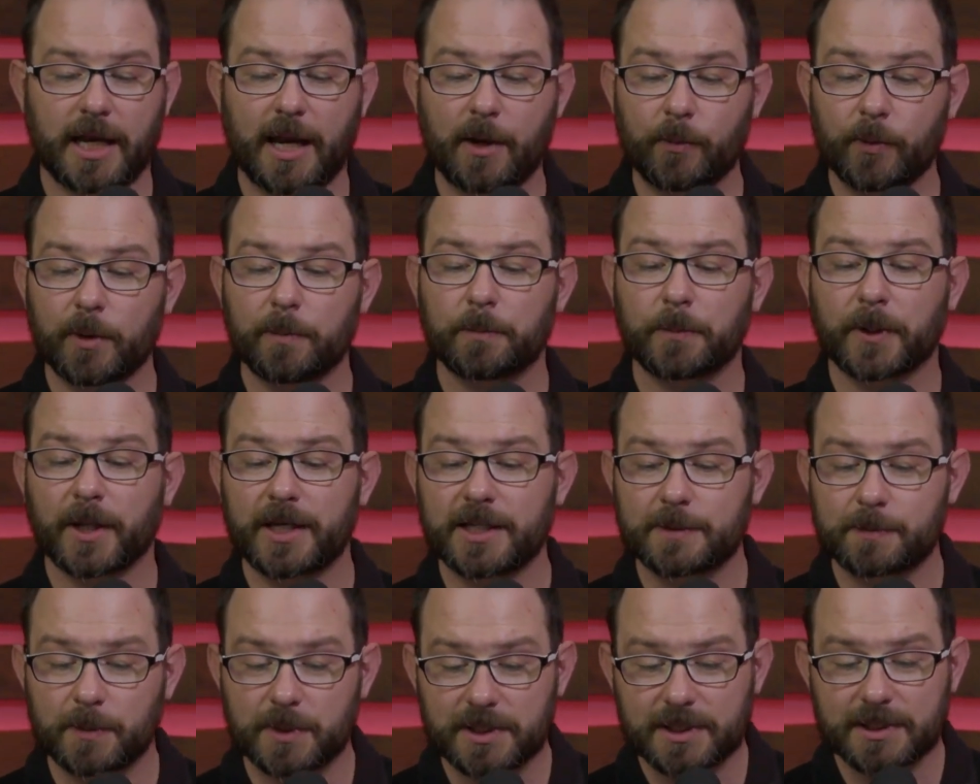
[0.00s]
A
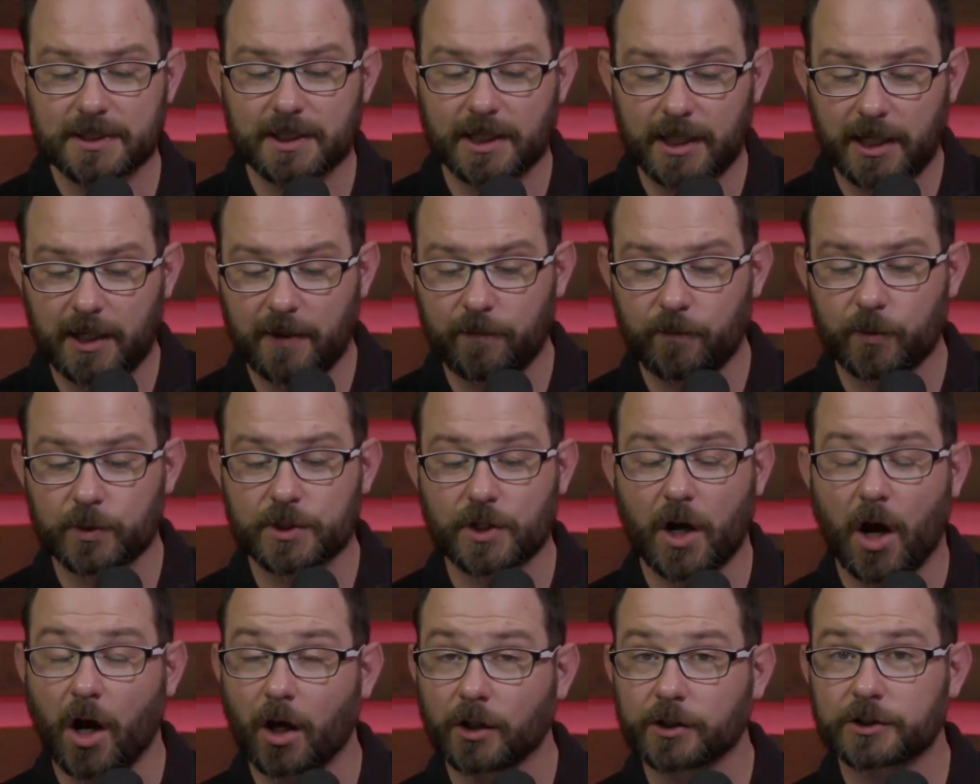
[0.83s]
replacement sleeve
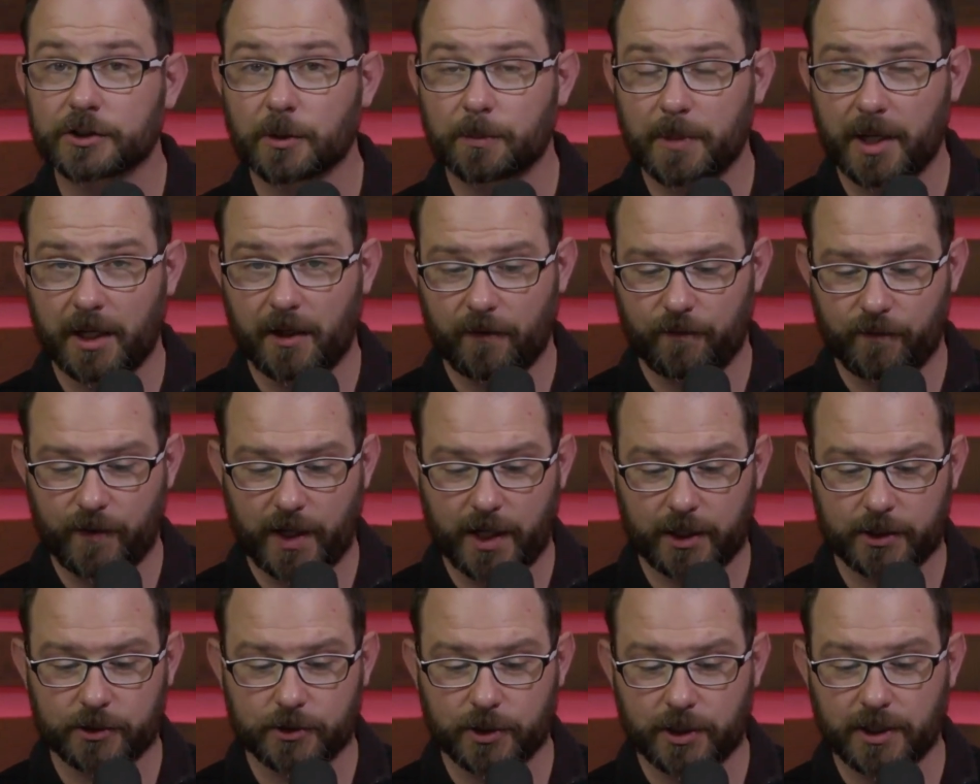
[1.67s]
was also
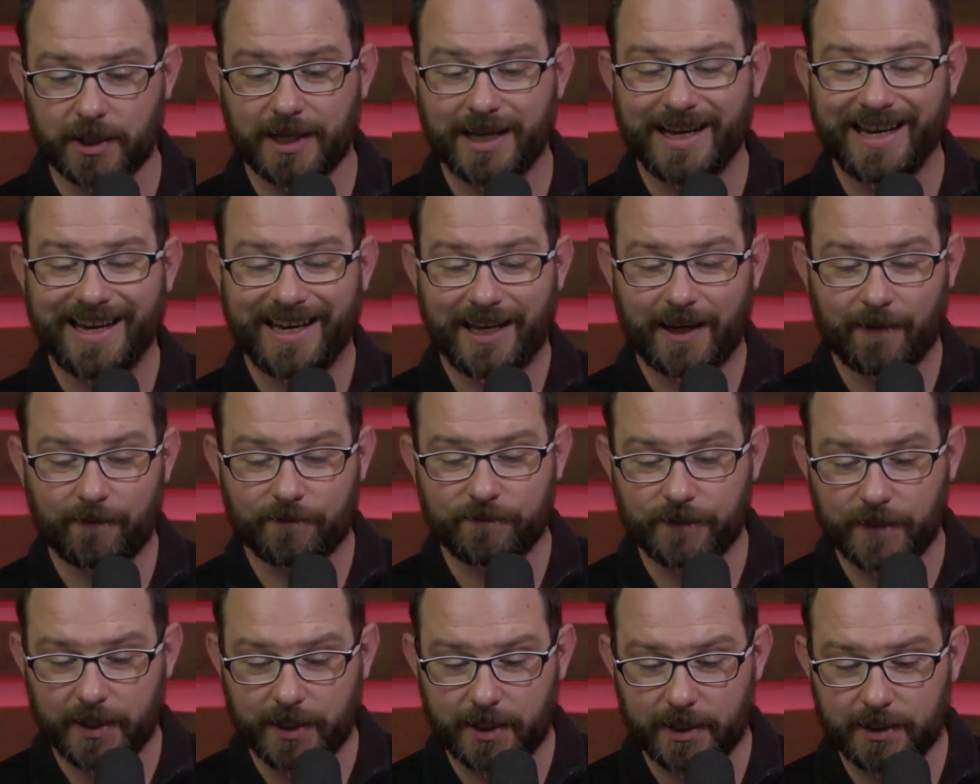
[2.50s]
manufactured and
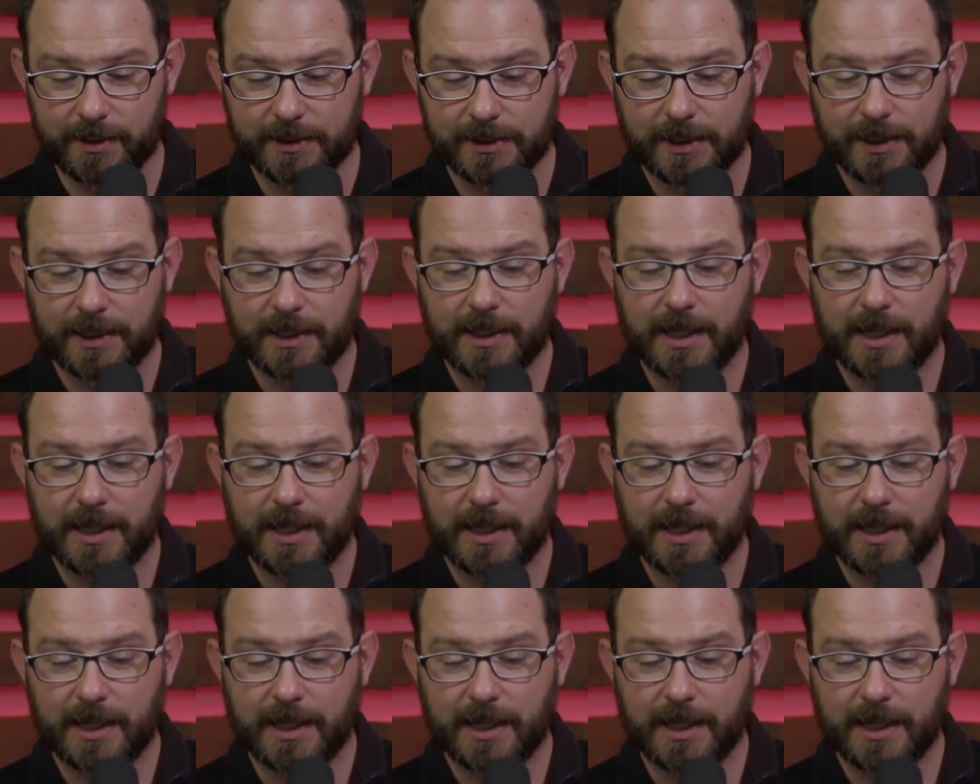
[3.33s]
fitted.